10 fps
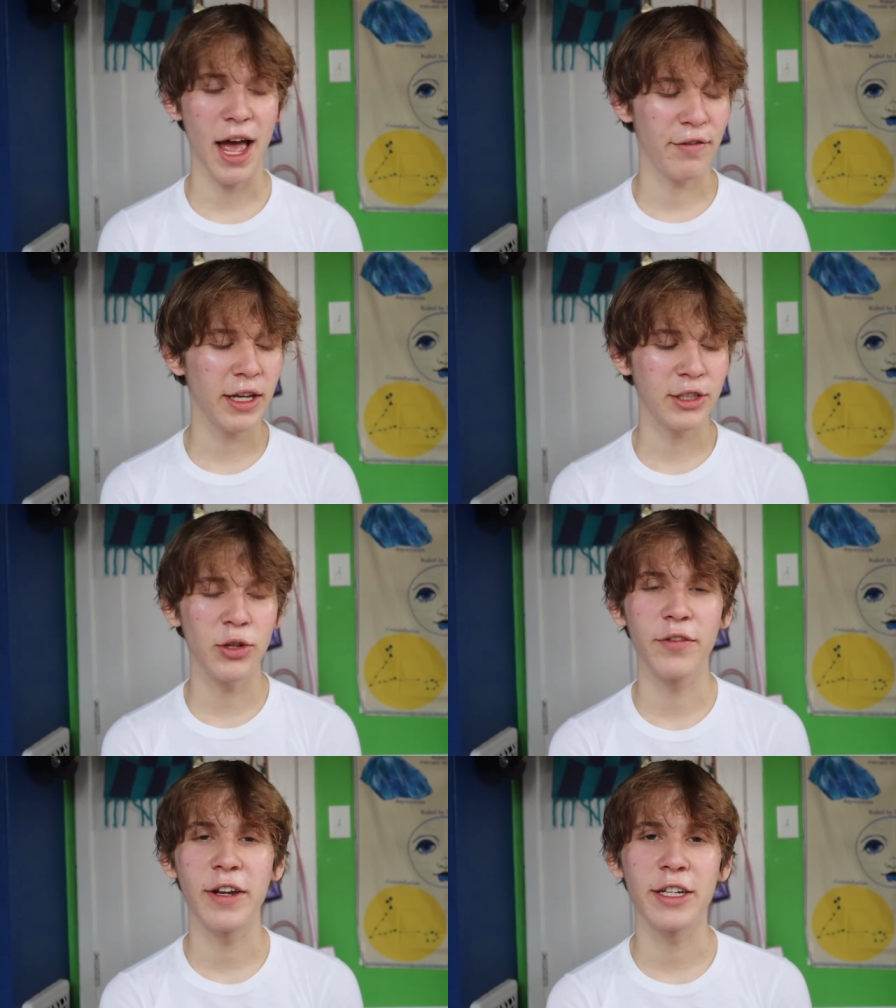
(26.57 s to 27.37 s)
I feel like it's
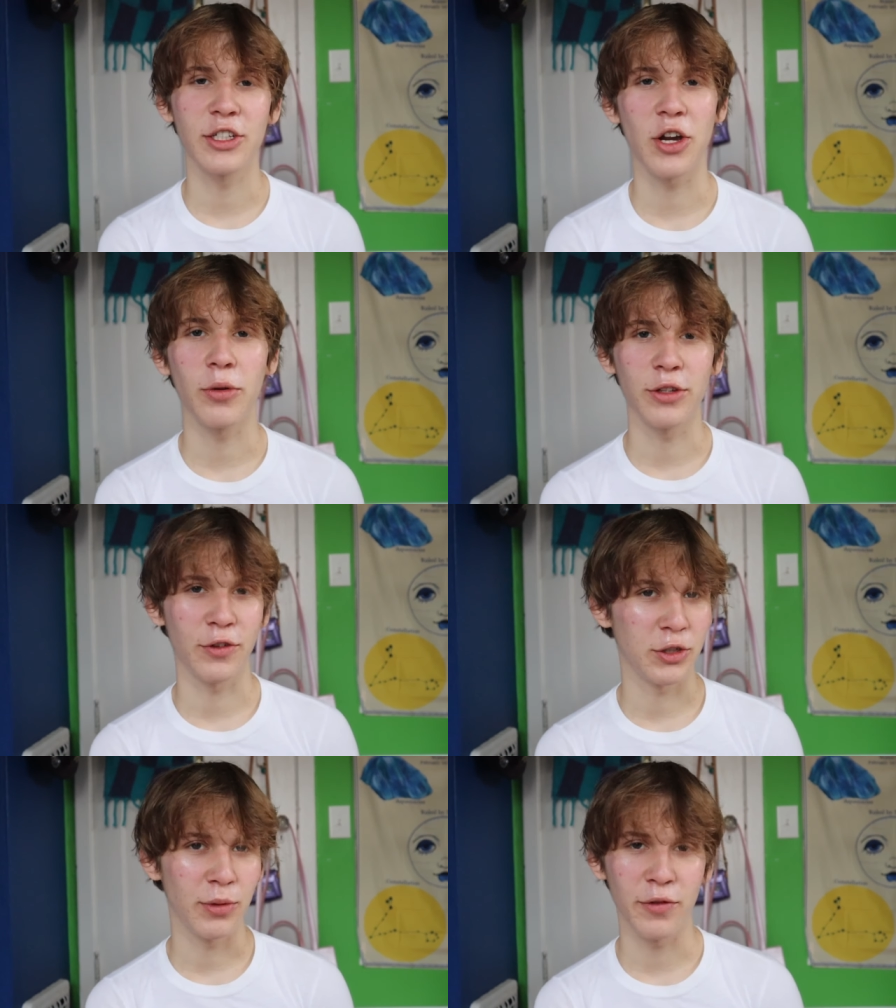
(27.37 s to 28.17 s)
only fitting to start with the
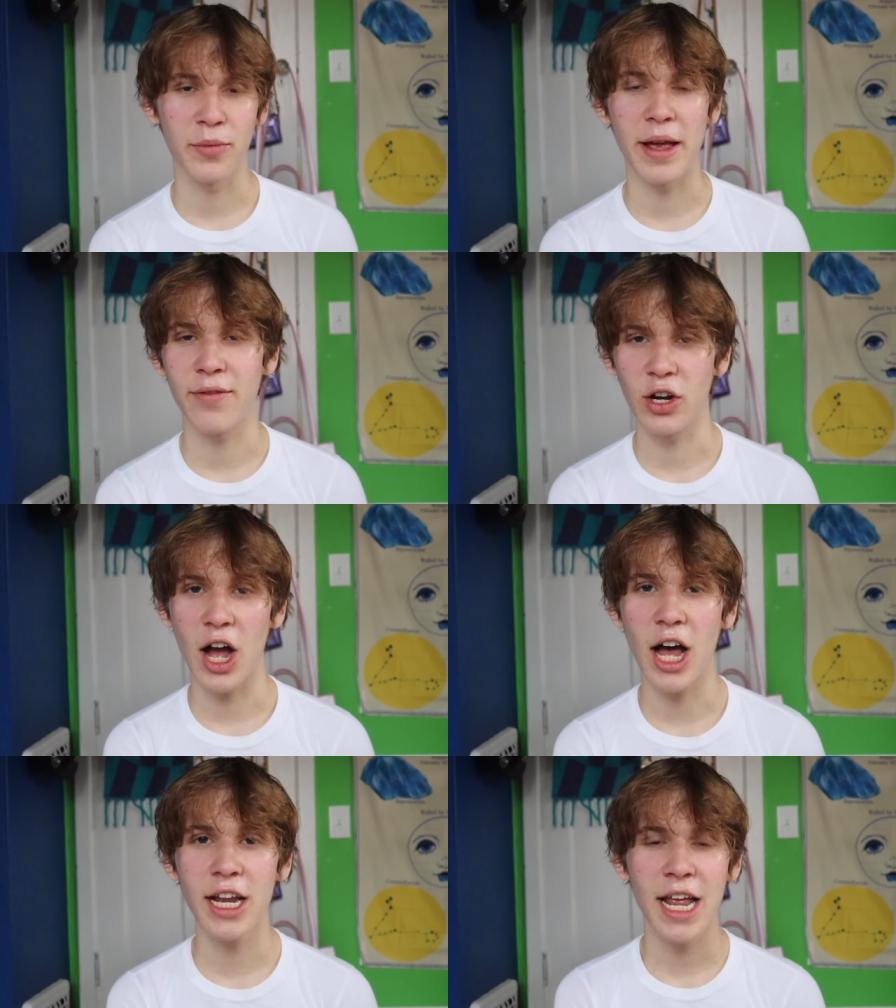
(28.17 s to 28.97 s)
first perfume I ever
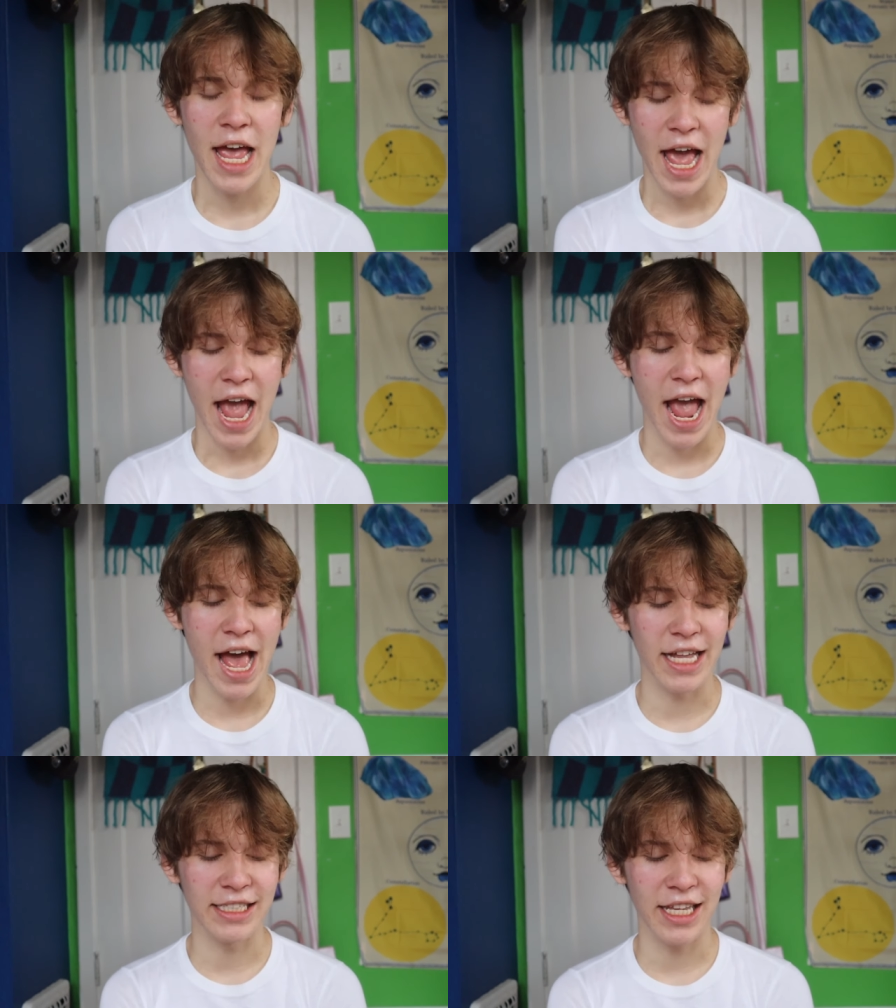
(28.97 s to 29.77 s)
got,
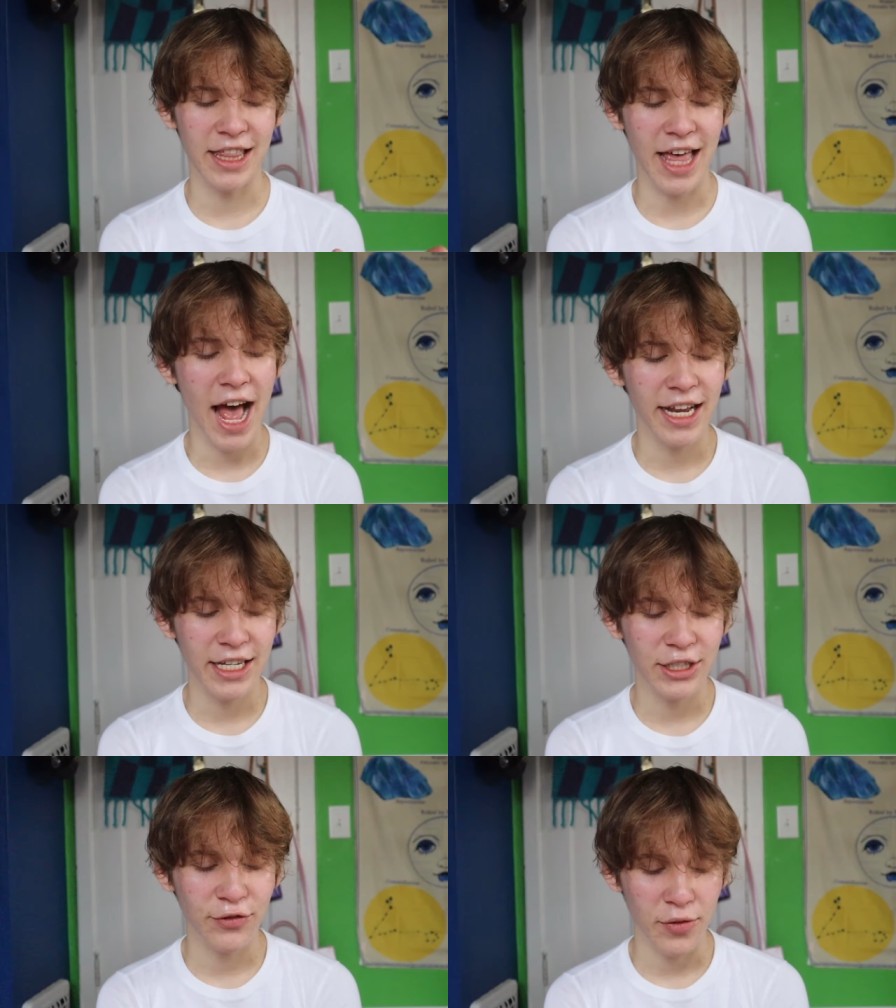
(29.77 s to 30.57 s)
and that
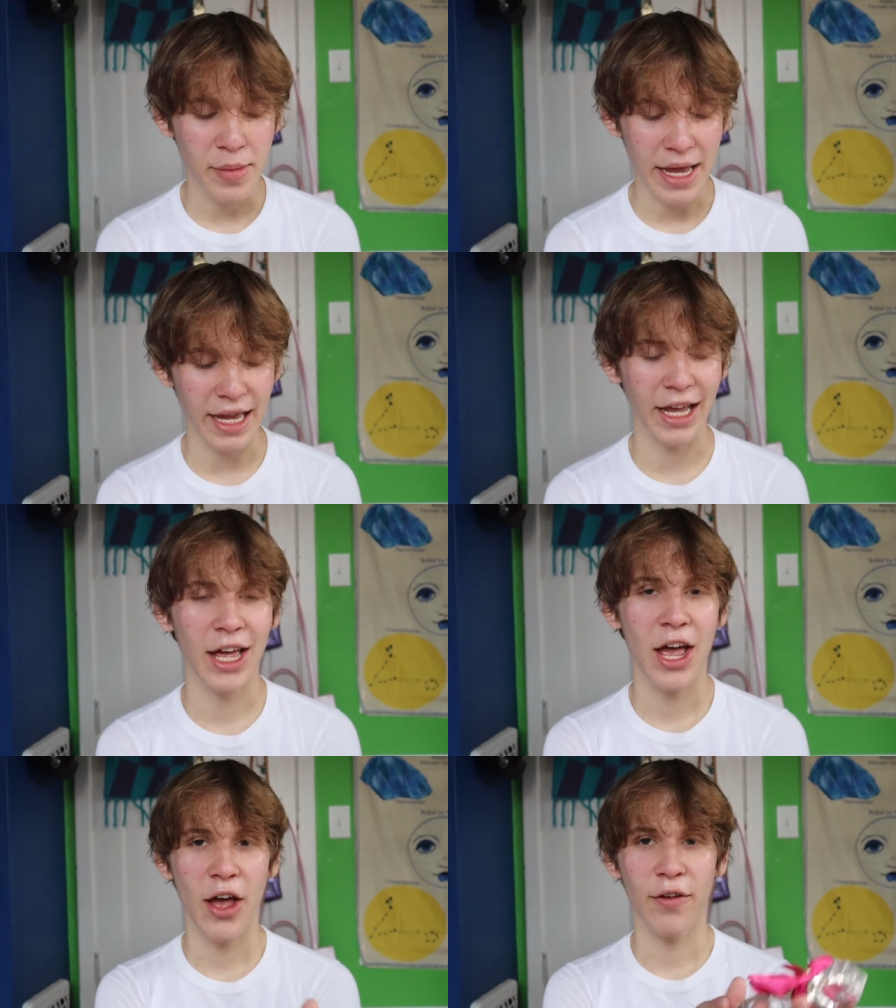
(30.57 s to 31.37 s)
is, for
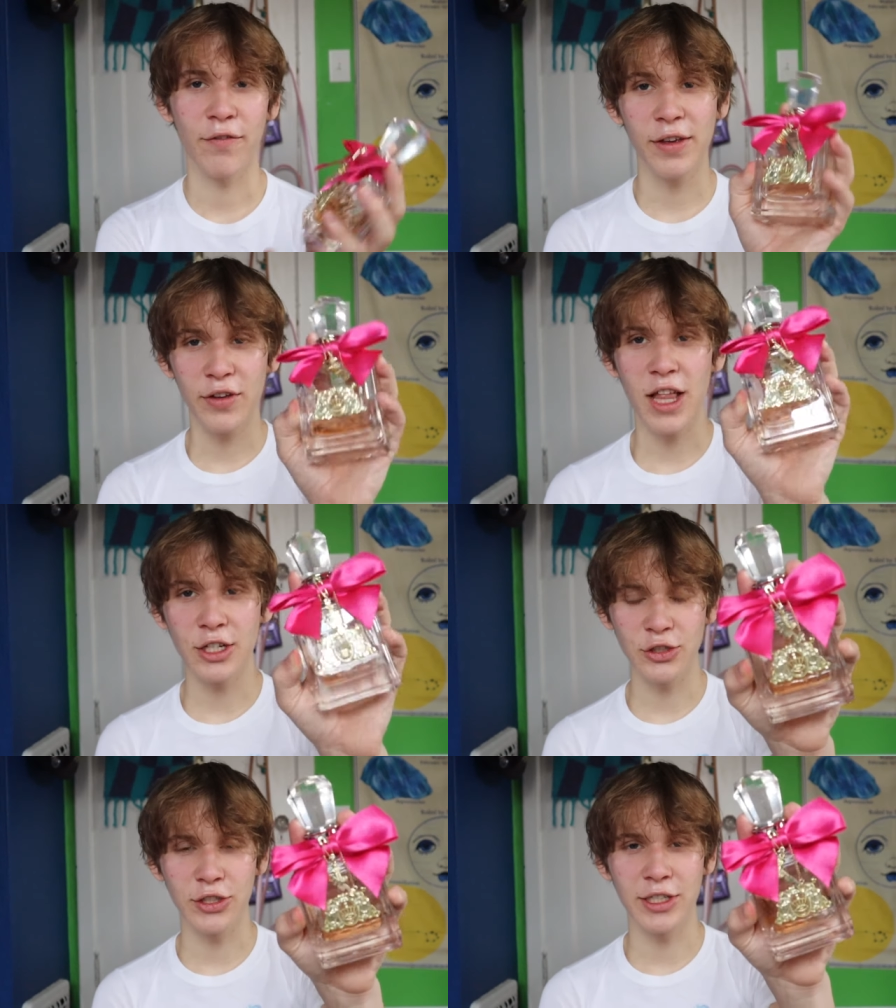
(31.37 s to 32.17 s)
me, Viva
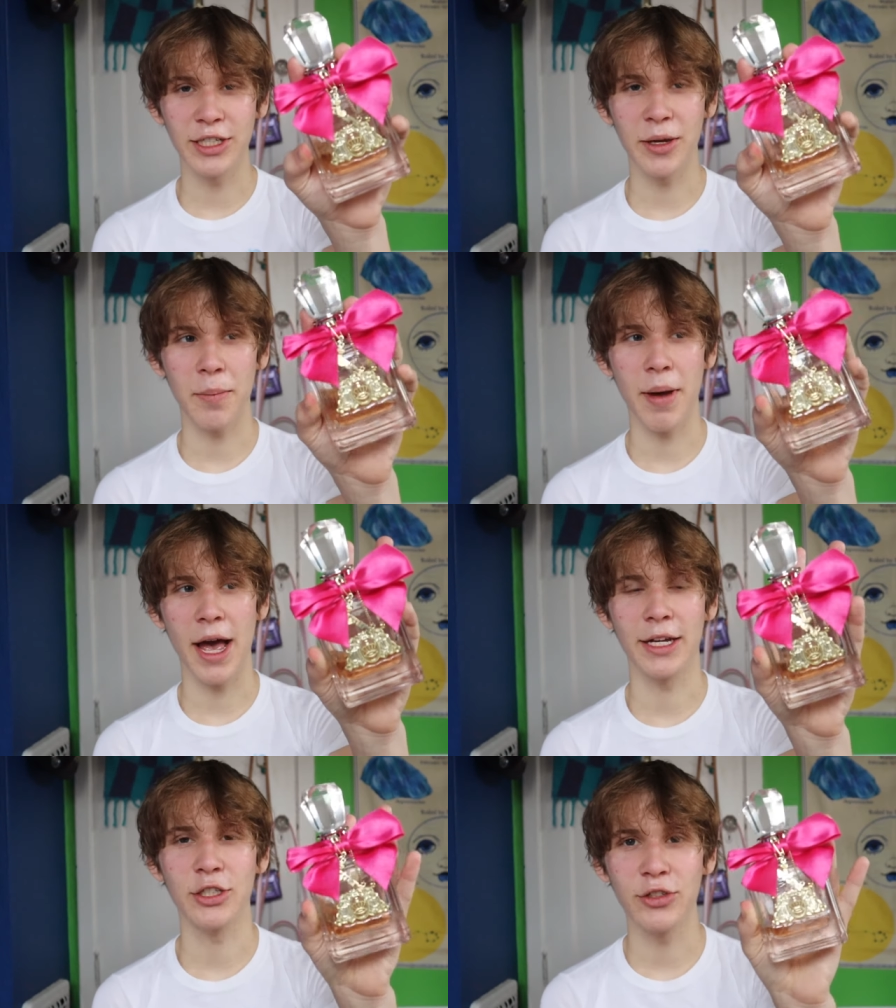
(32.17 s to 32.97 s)
La Juicy
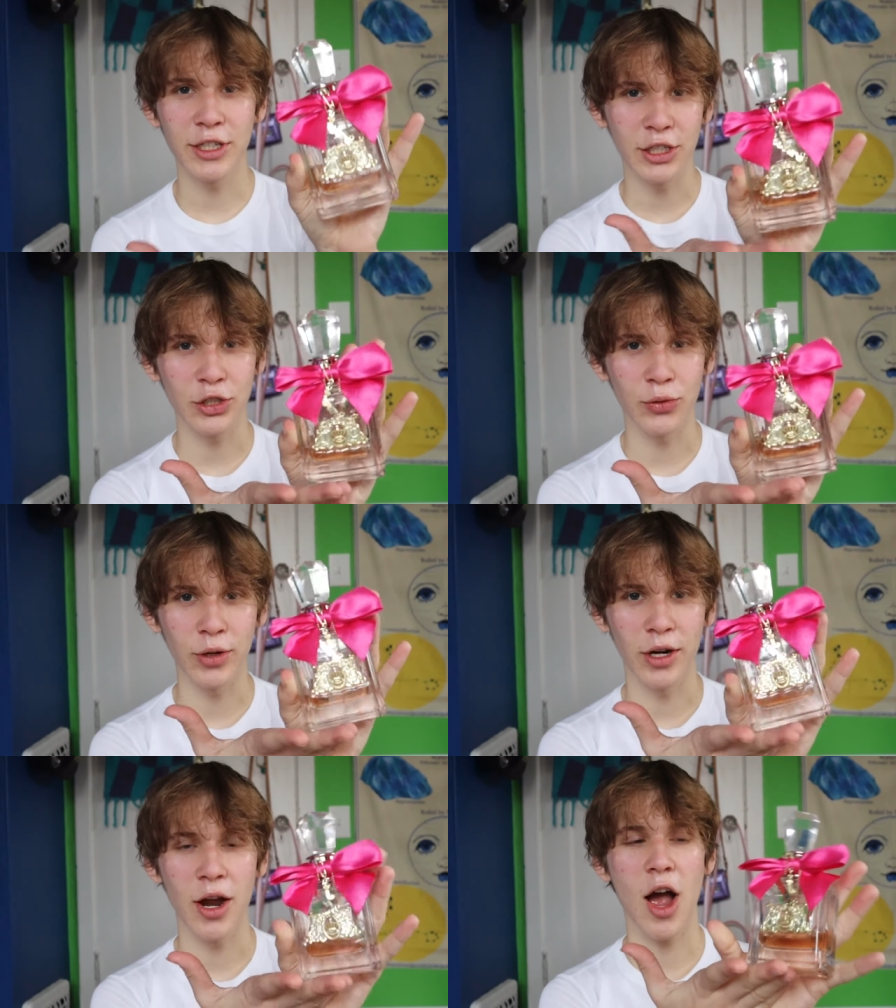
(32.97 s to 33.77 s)
by Juicy
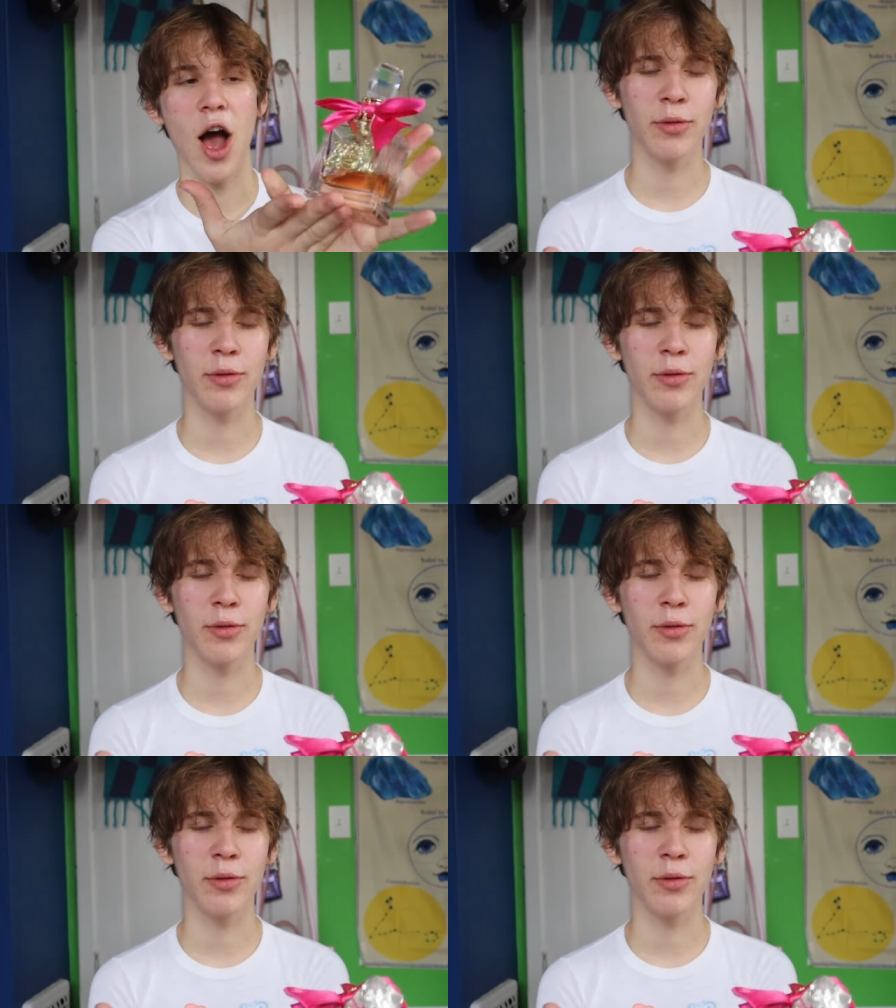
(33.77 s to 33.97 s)
Couture.